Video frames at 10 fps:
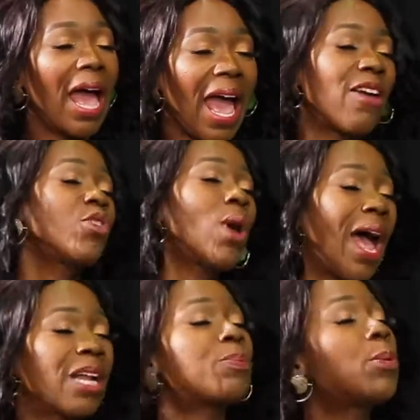have you
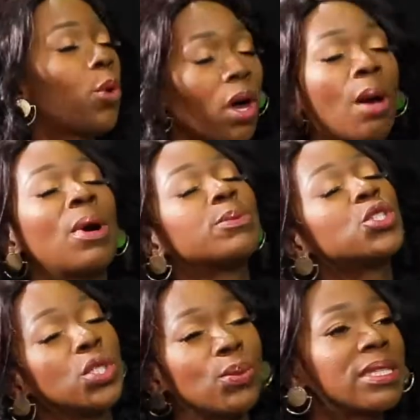had people come up
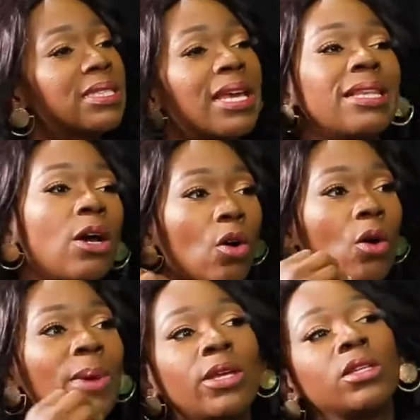to you and say that,
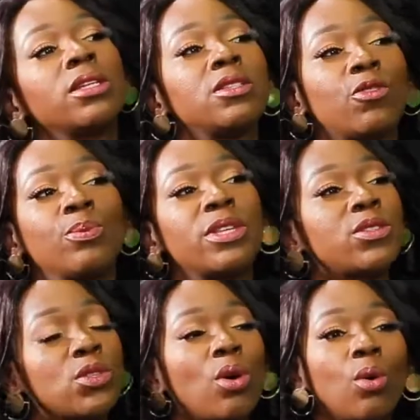oh my goodness, from this
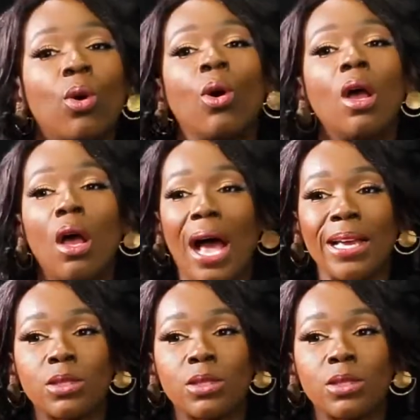song, or I